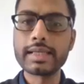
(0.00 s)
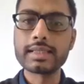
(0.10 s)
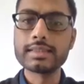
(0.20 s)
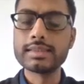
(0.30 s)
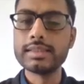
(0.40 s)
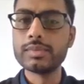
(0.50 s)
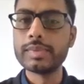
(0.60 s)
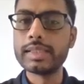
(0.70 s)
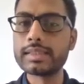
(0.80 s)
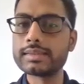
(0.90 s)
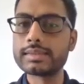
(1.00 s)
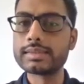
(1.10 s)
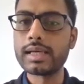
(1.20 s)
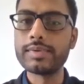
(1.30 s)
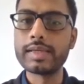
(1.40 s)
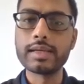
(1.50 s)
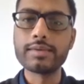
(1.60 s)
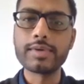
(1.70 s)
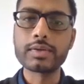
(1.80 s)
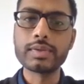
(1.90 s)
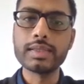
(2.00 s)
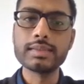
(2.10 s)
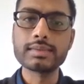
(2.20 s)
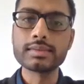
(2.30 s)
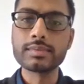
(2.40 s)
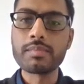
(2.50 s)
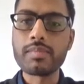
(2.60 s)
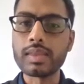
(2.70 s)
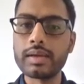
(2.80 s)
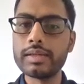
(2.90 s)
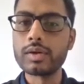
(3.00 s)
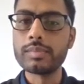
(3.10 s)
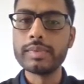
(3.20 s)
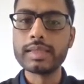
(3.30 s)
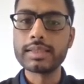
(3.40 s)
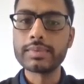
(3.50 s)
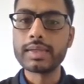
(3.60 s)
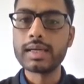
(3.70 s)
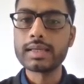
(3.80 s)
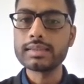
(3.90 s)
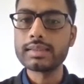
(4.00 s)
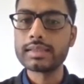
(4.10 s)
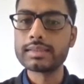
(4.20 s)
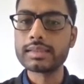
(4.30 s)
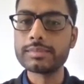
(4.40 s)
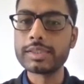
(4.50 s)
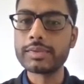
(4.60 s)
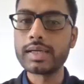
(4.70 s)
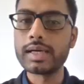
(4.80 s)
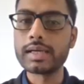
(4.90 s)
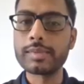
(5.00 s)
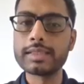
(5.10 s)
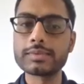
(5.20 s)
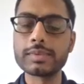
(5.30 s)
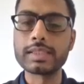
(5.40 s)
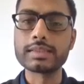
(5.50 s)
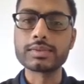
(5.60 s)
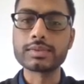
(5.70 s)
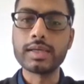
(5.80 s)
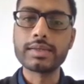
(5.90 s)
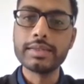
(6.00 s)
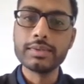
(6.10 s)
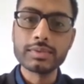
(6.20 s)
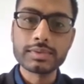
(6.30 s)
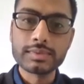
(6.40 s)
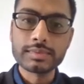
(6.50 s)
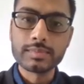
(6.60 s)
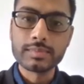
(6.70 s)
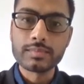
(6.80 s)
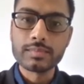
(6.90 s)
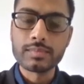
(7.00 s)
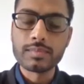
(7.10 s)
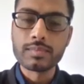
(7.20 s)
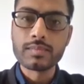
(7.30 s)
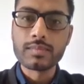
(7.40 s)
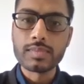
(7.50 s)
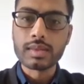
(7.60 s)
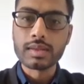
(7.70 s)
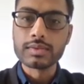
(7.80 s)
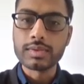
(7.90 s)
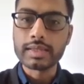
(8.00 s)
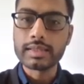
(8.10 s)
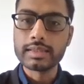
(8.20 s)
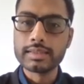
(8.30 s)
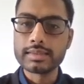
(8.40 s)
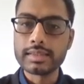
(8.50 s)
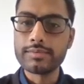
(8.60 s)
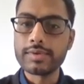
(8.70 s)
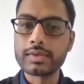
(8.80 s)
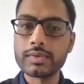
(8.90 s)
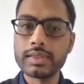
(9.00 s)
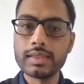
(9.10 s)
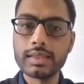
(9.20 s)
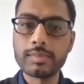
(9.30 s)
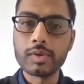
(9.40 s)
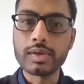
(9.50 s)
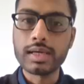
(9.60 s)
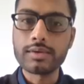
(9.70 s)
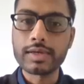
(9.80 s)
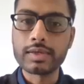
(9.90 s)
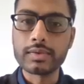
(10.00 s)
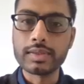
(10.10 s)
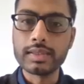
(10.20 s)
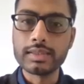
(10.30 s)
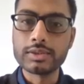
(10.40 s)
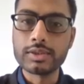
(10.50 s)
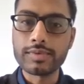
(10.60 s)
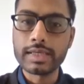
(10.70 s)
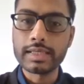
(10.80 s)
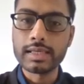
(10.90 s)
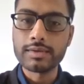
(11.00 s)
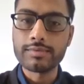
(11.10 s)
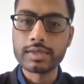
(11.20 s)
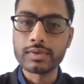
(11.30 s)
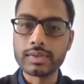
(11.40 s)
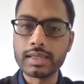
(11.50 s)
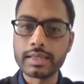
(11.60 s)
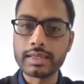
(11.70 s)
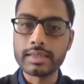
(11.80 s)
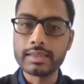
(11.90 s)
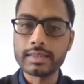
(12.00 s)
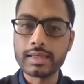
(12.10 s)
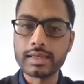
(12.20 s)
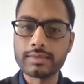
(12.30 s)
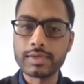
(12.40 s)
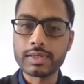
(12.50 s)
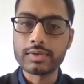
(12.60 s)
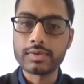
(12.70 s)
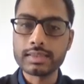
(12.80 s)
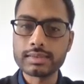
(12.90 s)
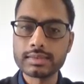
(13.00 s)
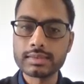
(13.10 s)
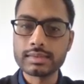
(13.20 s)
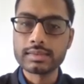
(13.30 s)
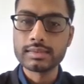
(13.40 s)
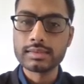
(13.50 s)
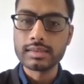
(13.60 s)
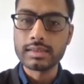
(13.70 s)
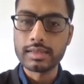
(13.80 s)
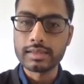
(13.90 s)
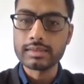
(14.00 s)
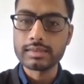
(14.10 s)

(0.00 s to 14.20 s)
I can see numerators having n factorials, denominators having r, other term is having r minus 1. So I'll reduce. So I can write this n factorial upon r factorial. Instead of writing r factorial, I can write r factorial as r